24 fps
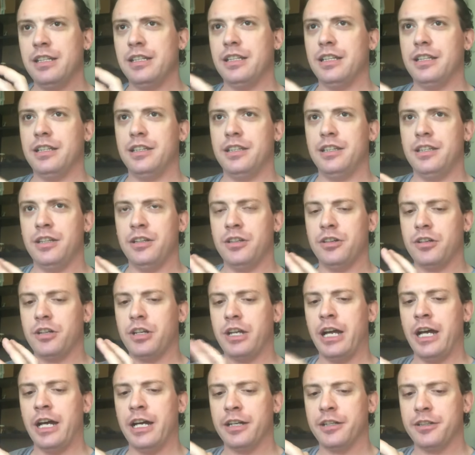that their
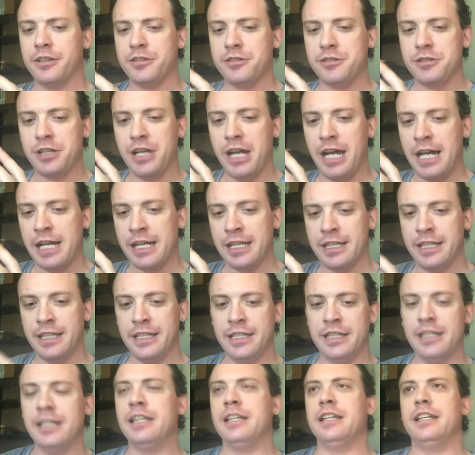conquerors
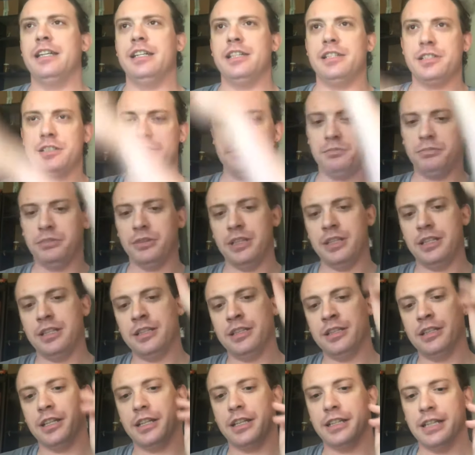Haki is
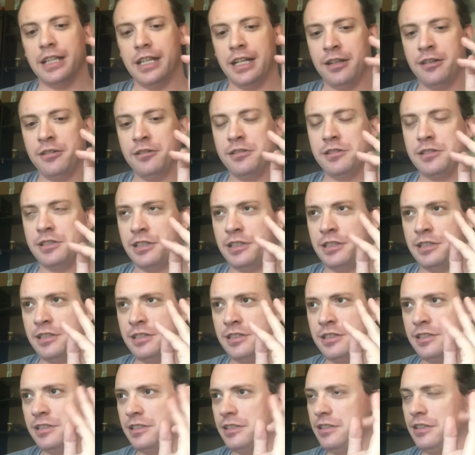splitting the clouds
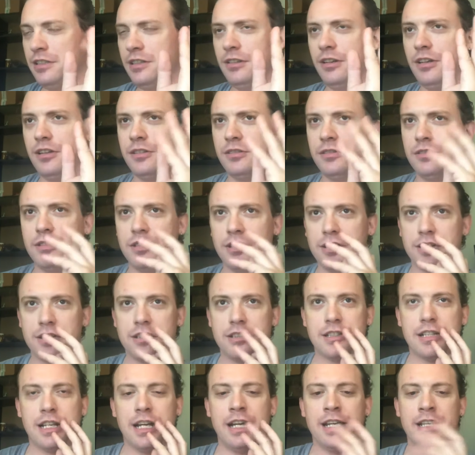and uh, the
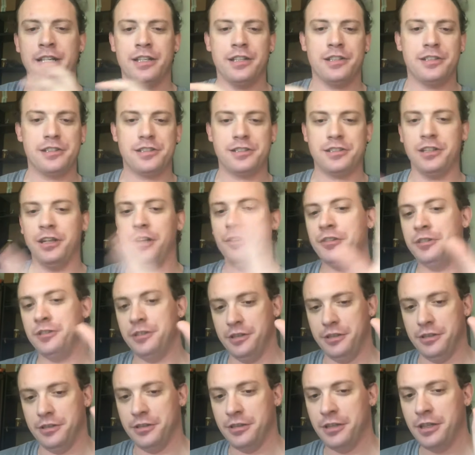sky
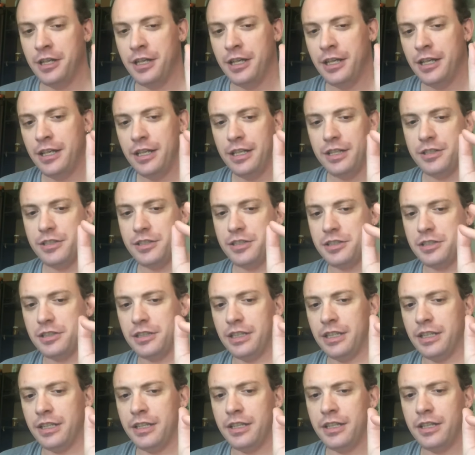asunder, just
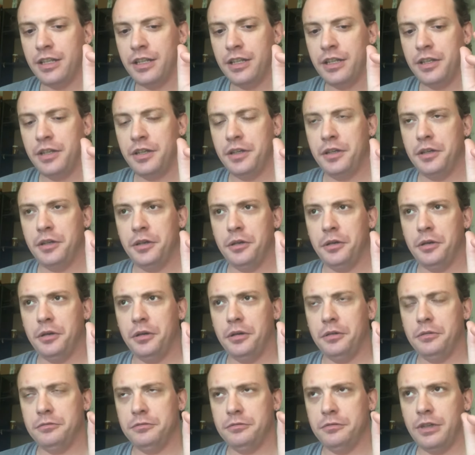like
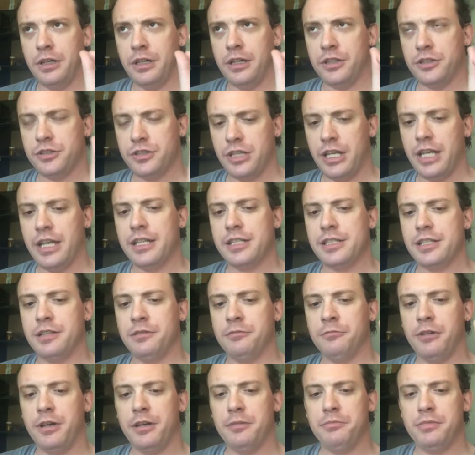uh, Shanks
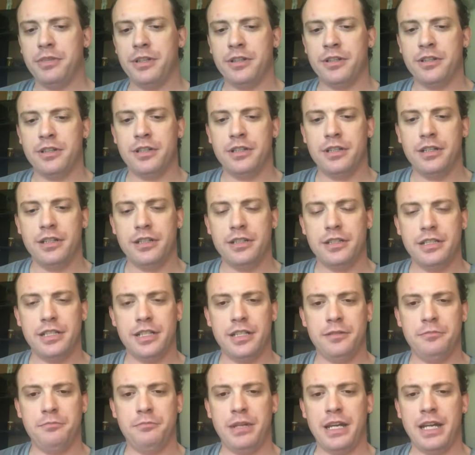and Whitebeard
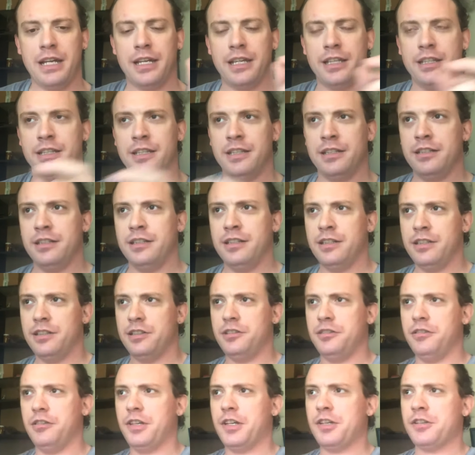did back in the
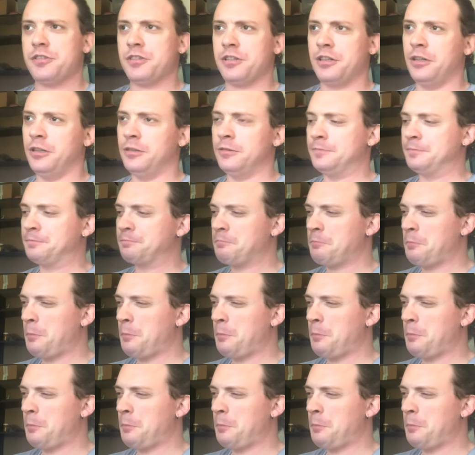two years ago.